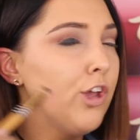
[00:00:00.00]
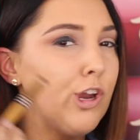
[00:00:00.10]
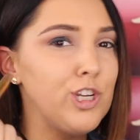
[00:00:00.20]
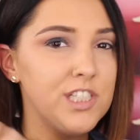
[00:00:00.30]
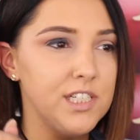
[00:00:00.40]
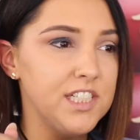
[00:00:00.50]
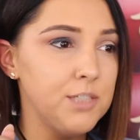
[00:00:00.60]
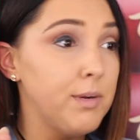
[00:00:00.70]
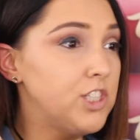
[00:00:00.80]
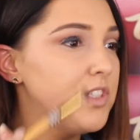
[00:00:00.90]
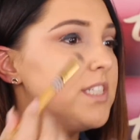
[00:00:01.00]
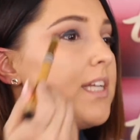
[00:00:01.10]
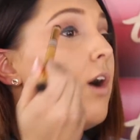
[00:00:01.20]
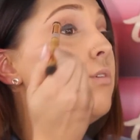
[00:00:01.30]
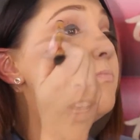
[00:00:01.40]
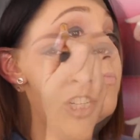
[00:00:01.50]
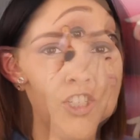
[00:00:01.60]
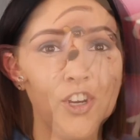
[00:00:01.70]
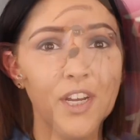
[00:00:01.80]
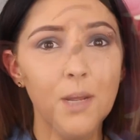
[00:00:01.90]
you're just going to smudge this out.
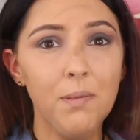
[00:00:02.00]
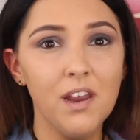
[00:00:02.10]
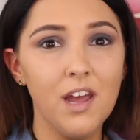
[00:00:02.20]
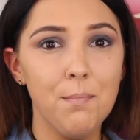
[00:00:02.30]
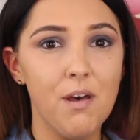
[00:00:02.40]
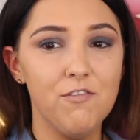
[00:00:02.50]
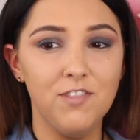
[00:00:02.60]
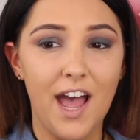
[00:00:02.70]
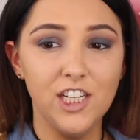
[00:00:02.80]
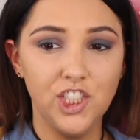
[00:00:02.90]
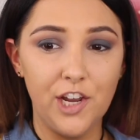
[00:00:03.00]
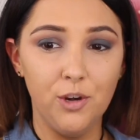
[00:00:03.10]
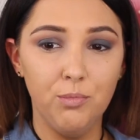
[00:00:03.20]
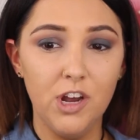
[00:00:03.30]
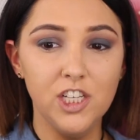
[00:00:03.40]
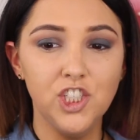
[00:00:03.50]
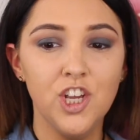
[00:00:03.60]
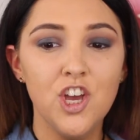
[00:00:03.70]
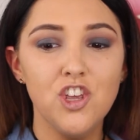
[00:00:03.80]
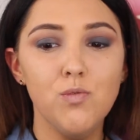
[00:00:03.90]
So you're going to pick up a flat shader brush.
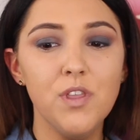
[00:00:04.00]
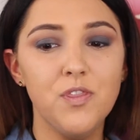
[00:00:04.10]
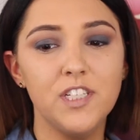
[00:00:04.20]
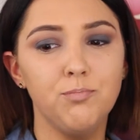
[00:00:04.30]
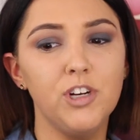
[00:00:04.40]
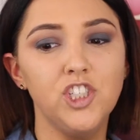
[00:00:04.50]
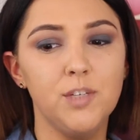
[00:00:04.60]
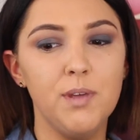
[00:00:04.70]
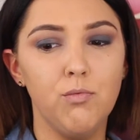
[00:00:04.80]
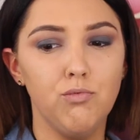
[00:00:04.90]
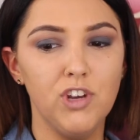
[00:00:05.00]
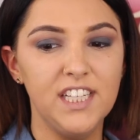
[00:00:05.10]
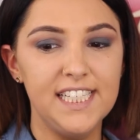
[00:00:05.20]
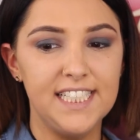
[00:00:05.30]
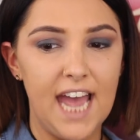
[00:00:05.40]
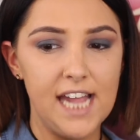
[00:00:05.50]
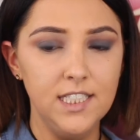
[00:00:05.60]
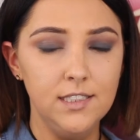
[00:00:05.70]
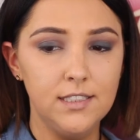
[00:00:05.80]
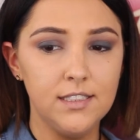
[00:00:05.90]
You want this brush to be really
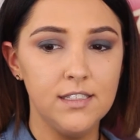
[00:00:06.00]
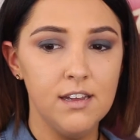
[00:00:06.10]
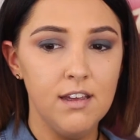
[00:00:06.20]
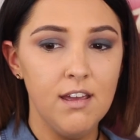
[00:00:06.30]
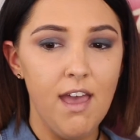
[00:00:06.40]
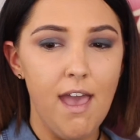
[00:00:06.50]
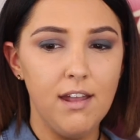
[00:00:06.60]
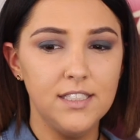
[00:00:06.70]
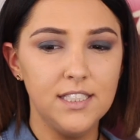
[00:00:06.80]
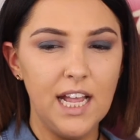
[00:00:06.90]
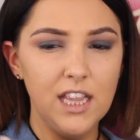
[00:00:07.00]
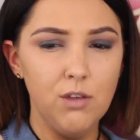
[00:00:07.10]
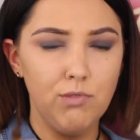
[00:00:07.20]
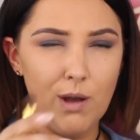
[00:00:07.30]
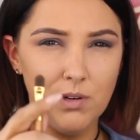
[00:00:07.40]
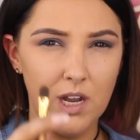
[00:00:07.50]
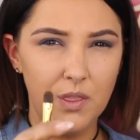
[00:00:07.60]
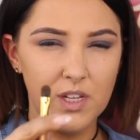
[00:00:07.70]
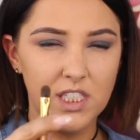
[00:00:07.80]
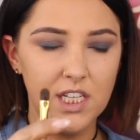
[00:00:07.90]
dense and slightly rounded
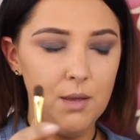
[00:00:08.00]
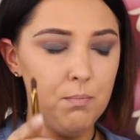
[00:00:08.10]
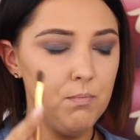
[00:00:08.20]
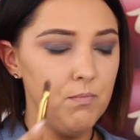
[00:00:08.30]
at the tip.